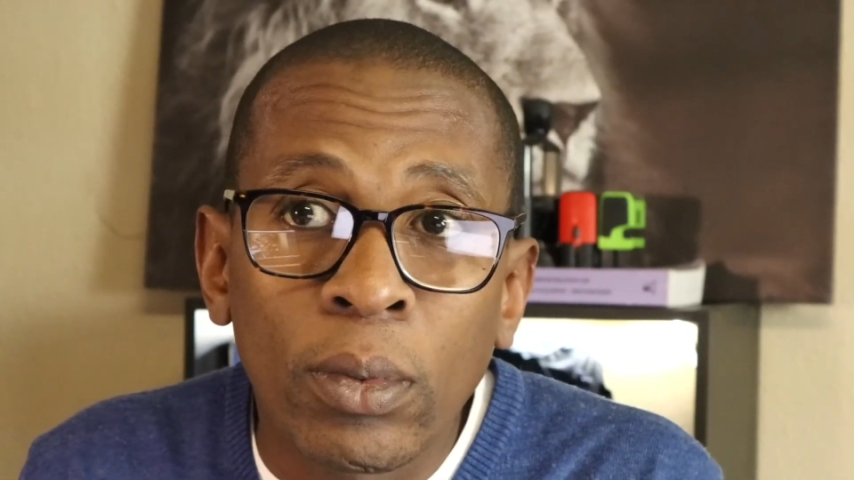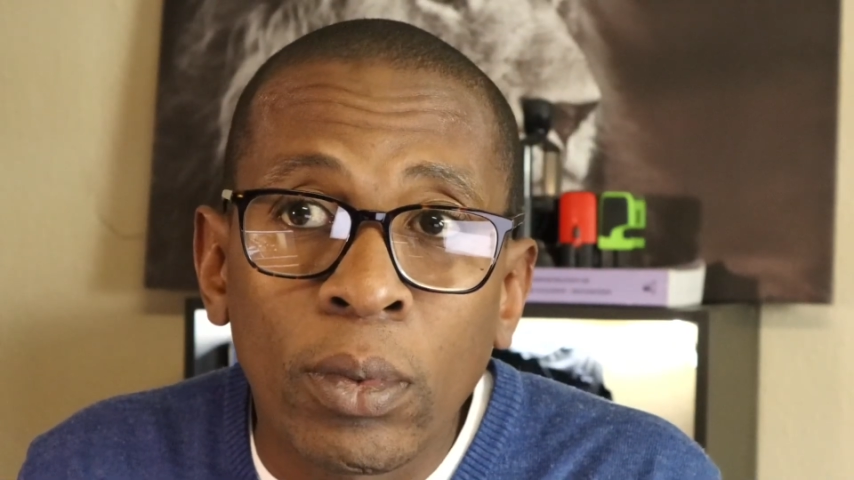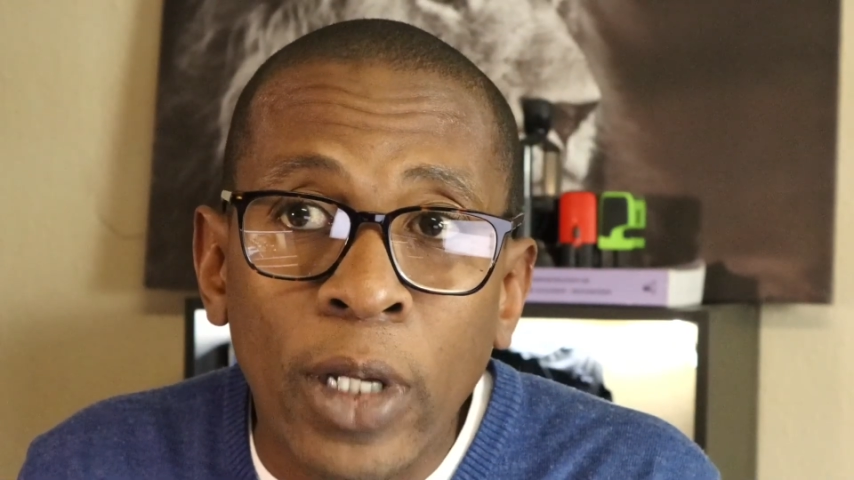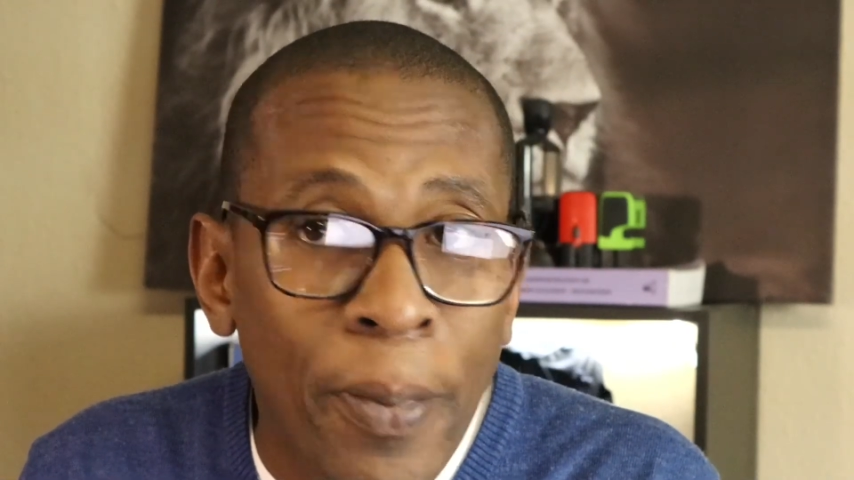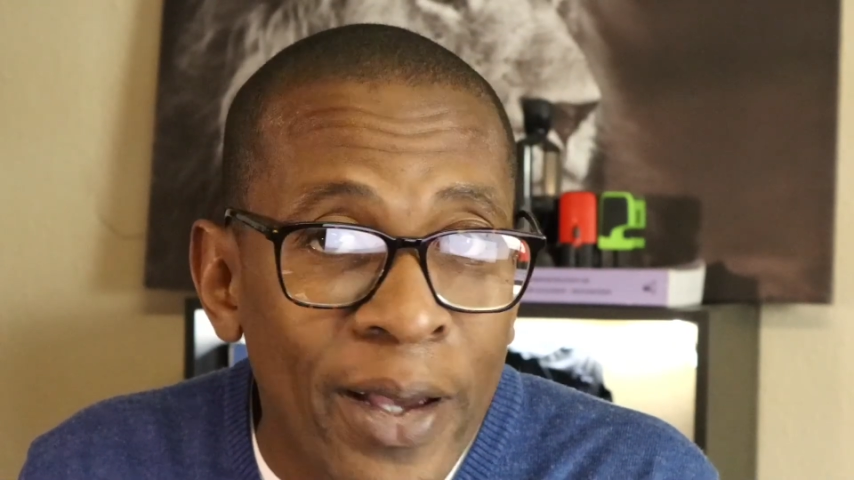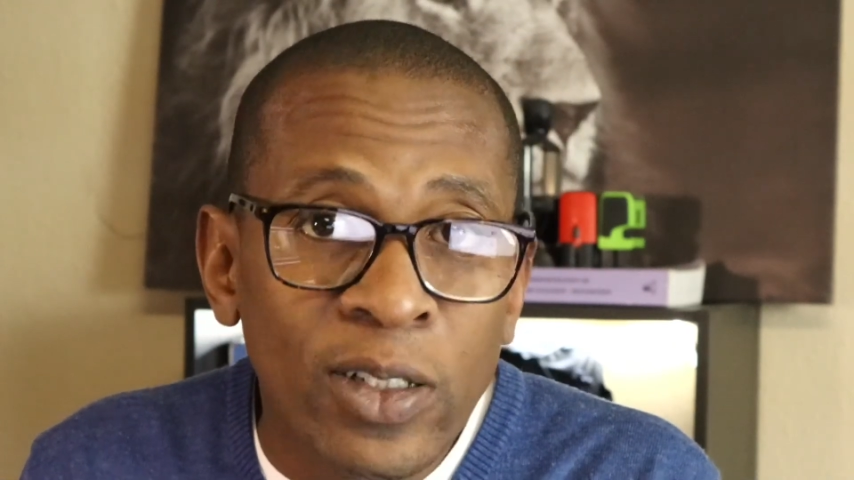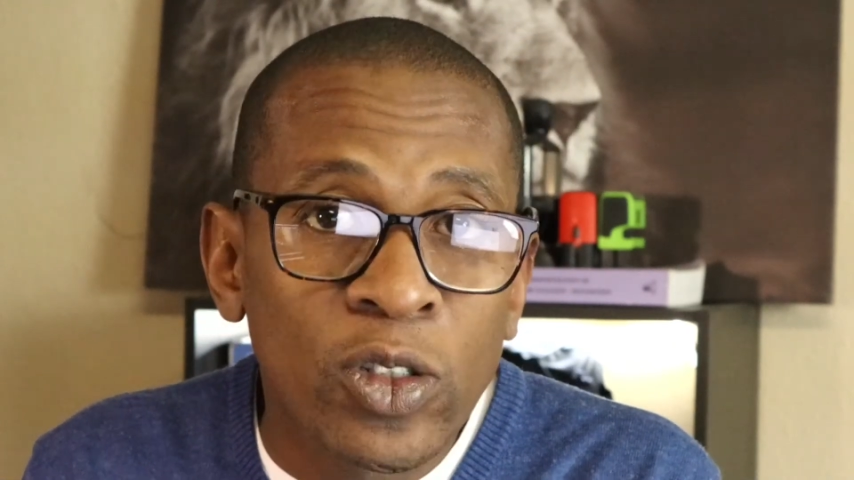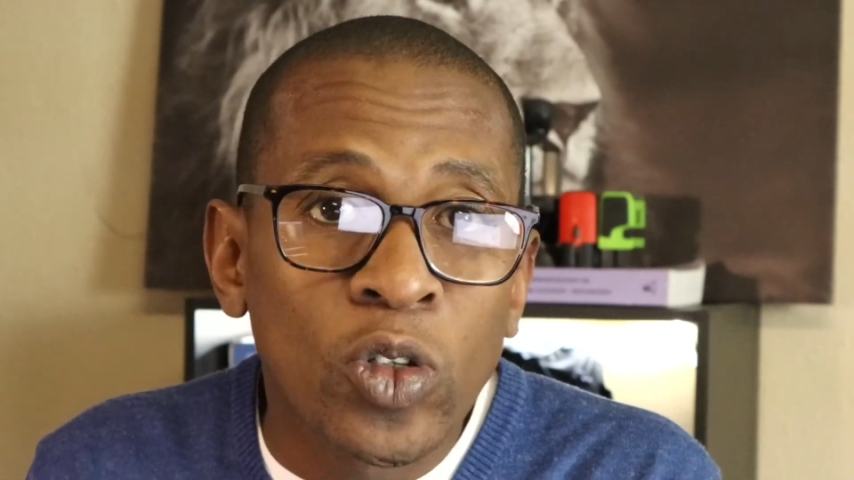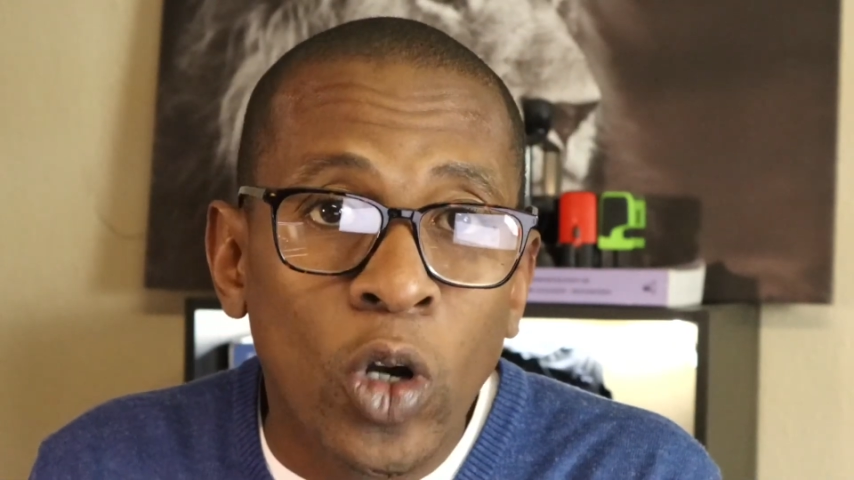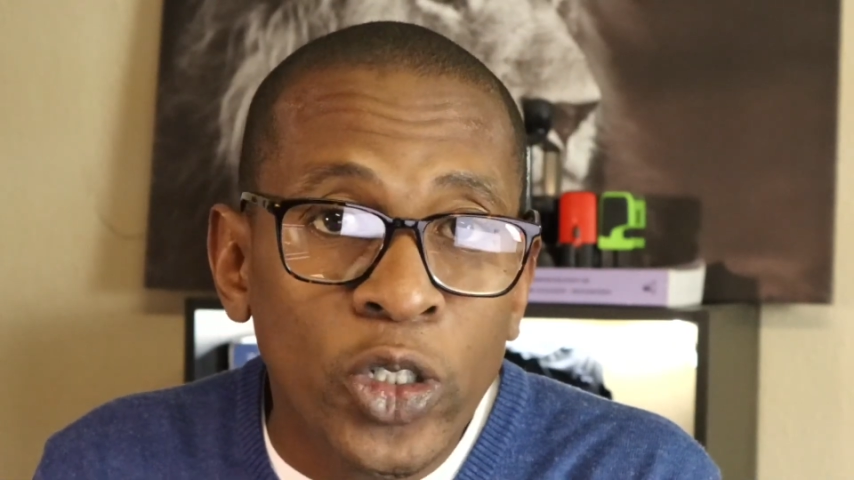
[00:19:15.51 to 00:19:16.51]
capacity to
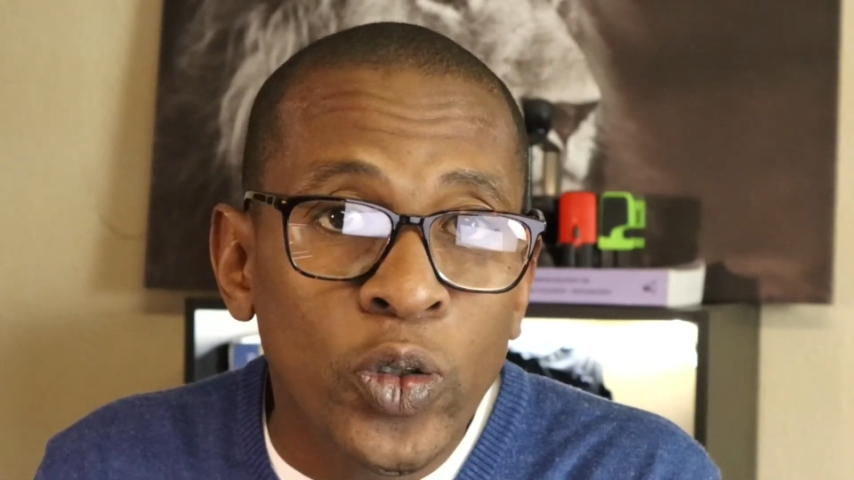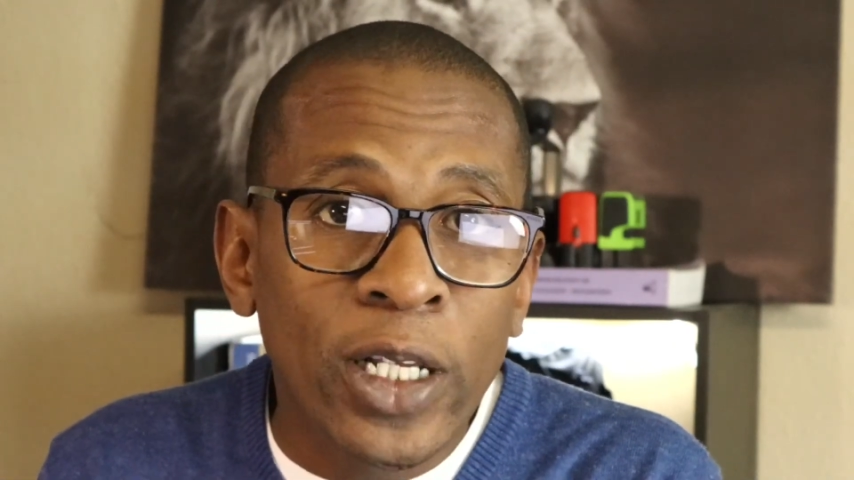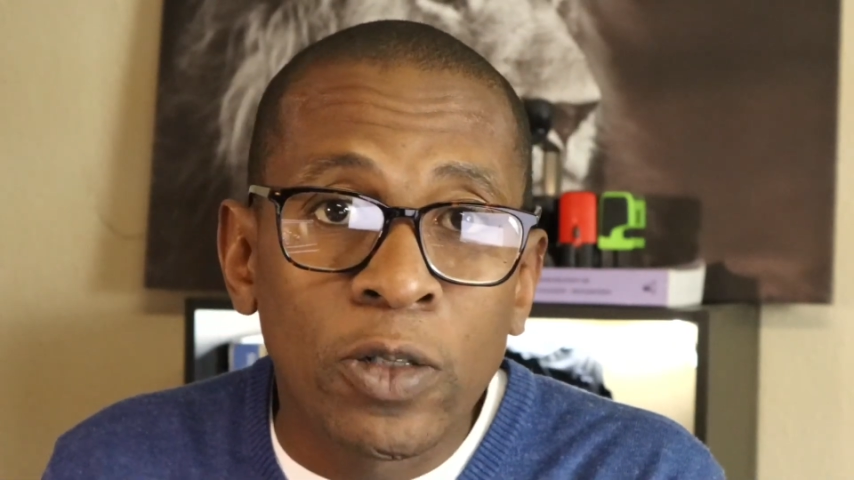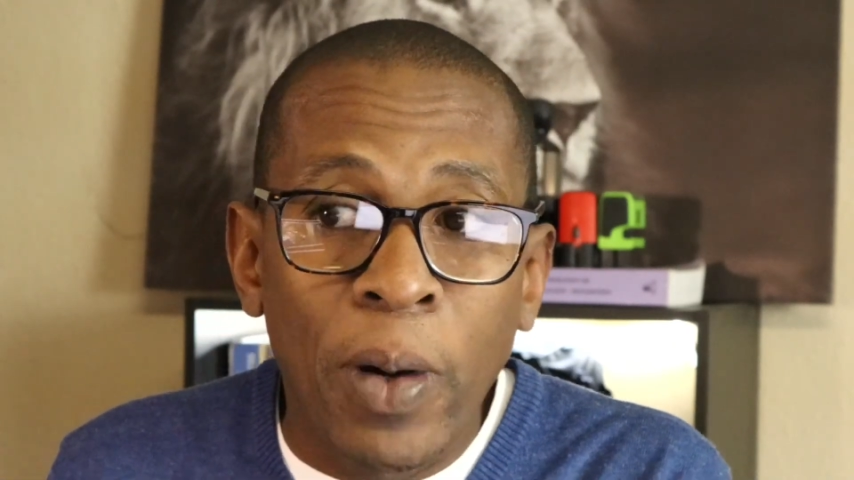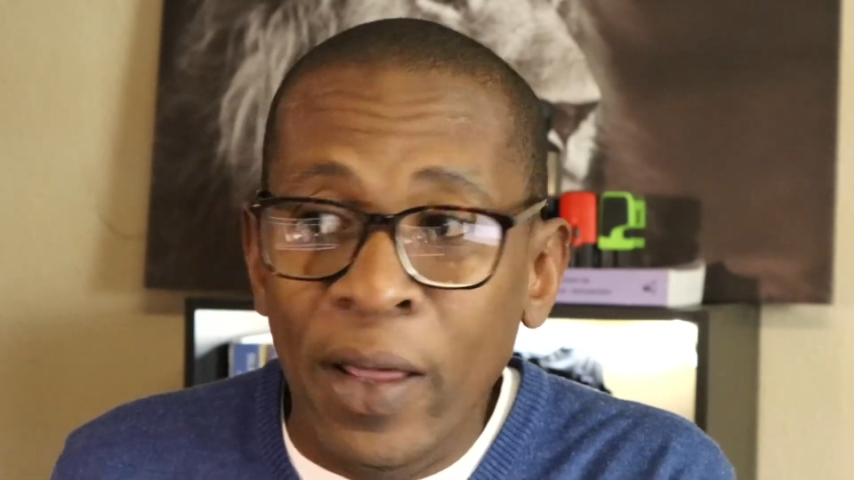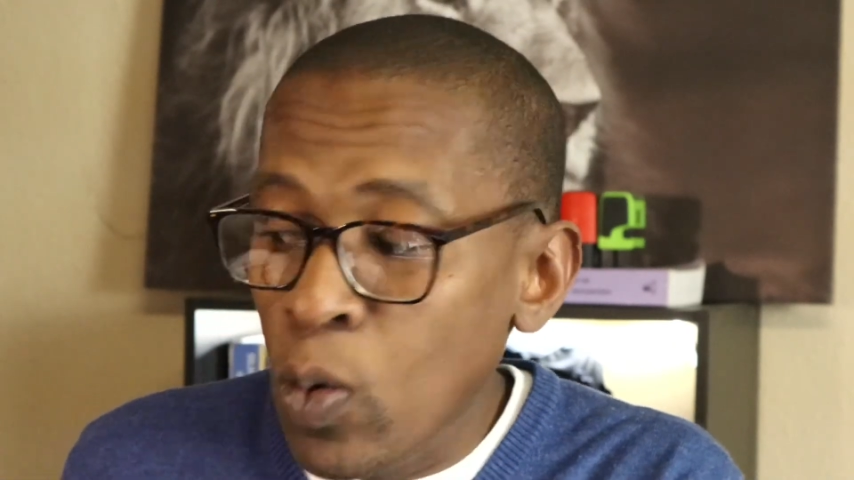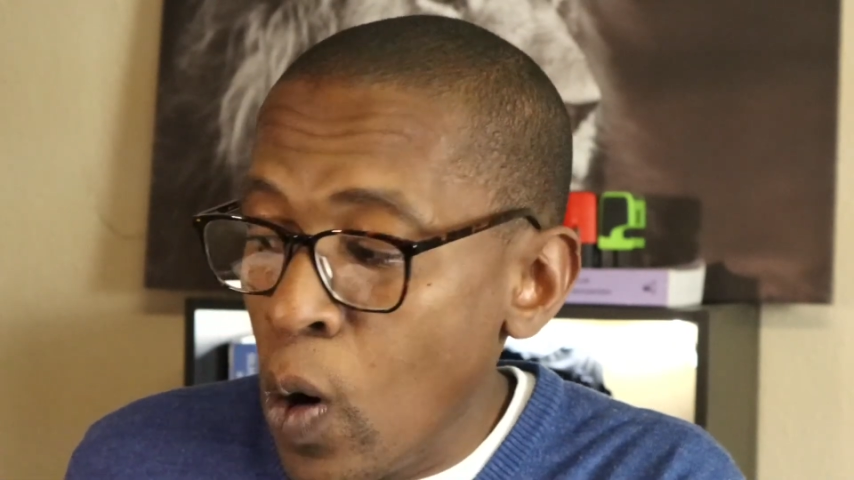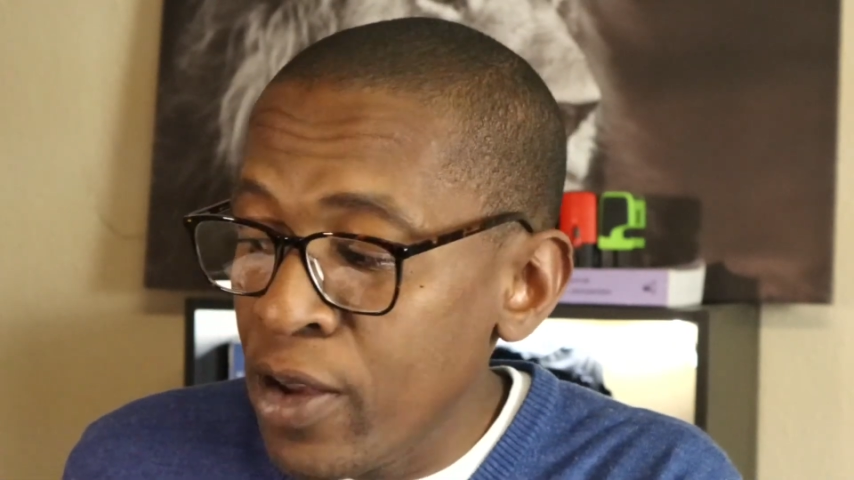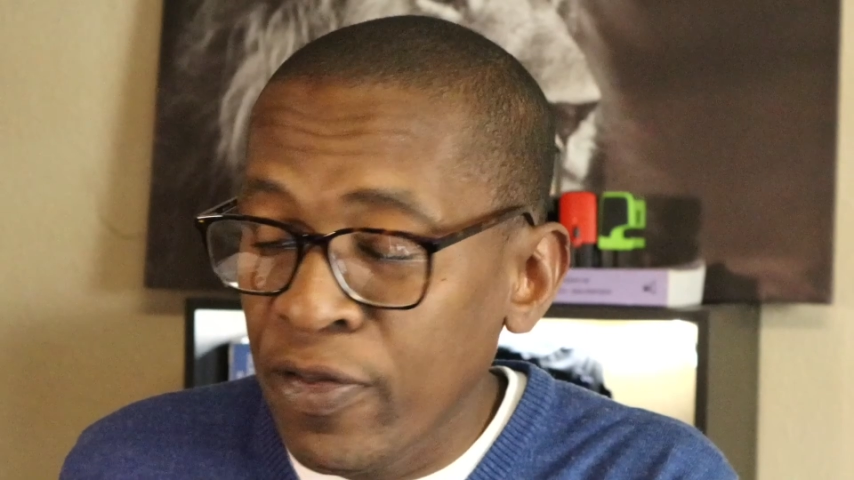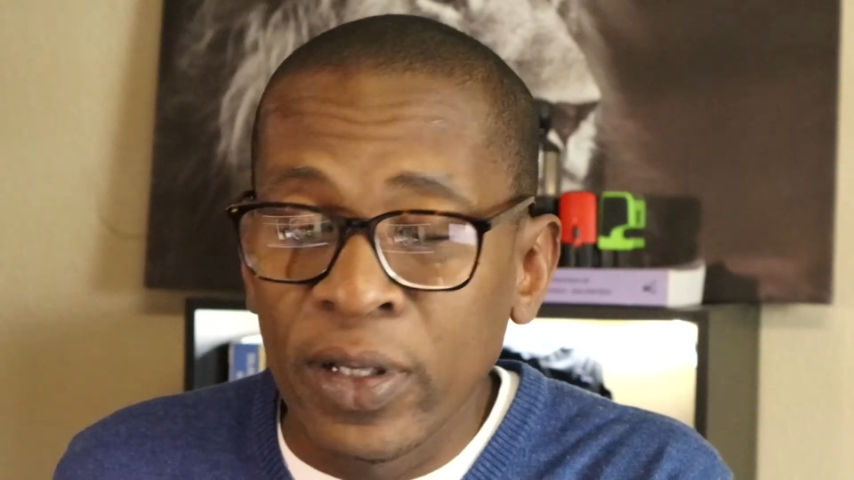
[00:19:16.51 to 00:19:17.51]
contract by the wife in